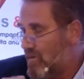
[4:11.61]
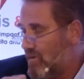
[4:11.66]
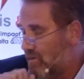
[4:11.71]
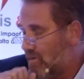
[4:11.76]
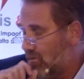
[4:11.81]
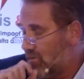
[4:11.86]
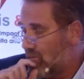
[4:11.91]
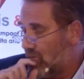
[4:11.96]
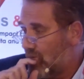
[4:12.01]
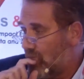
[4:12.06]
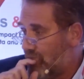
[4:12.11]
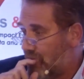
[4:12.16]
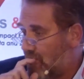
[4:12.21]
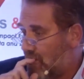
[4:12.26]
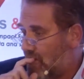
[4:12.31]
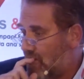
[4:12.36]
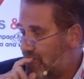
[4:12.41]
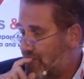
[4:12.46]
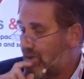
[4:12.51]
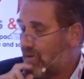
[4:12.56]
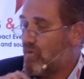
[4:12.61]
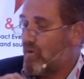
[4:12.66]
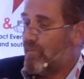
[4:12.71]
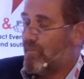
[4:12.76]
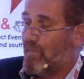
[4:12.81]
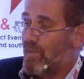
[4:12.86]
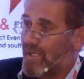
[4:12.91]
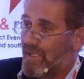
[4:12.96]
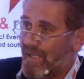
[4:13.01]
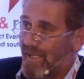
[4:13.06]
of
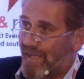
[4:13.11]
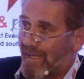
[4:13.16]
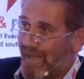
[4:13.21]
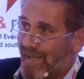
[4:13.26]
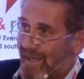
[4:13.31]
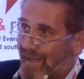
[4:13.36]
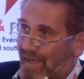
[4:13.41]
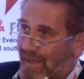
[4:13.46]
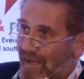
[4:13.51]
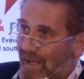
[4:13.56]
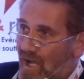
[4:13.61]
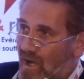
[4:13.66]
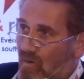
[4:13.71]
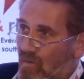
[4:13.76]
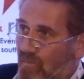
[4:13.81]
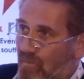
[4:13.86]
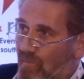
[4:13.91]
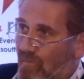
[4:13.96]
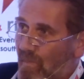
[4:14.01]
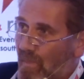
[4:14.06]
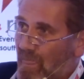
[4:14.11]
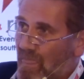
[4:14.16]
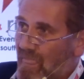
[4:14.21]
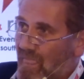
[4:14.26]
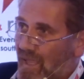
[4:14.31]
equipment. Now,